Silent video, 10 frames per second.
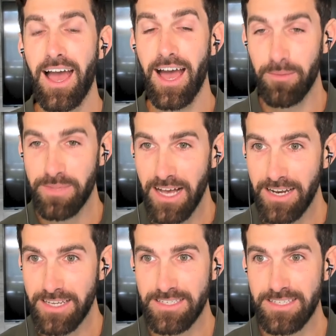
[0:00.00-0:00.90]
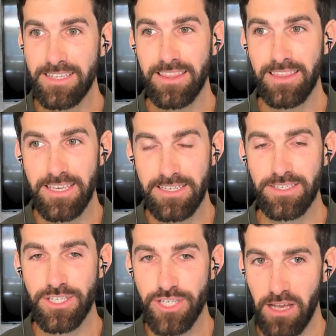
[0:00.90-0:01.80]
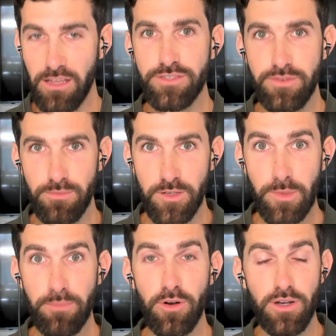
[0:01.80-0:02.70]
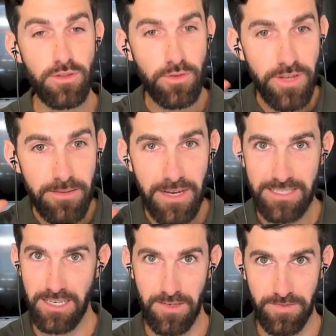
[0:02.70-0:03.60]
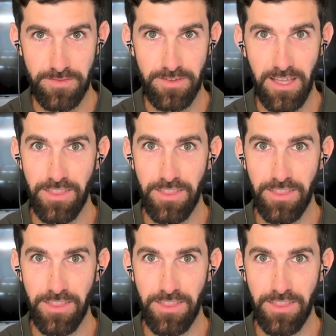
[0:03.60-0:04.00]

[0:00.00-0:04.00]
I'll be honest, this is a challenge for most people, including myself.